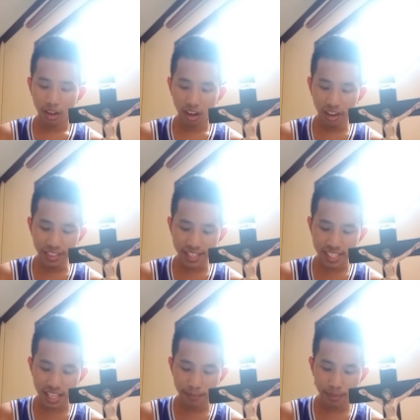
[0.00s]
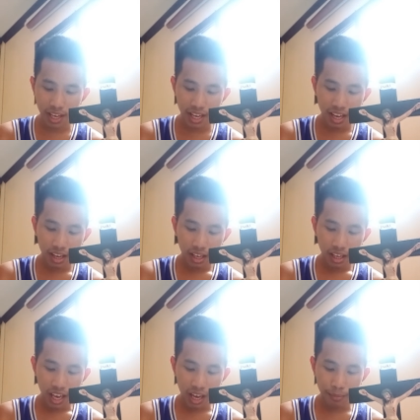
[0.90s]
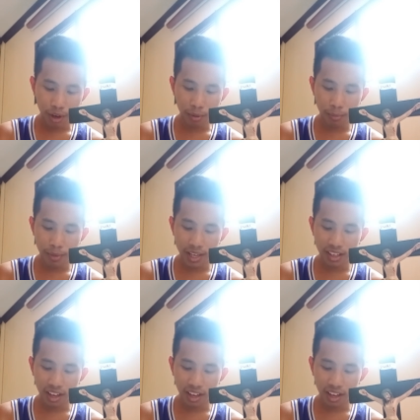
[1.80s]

On that same day, Abraham obeyed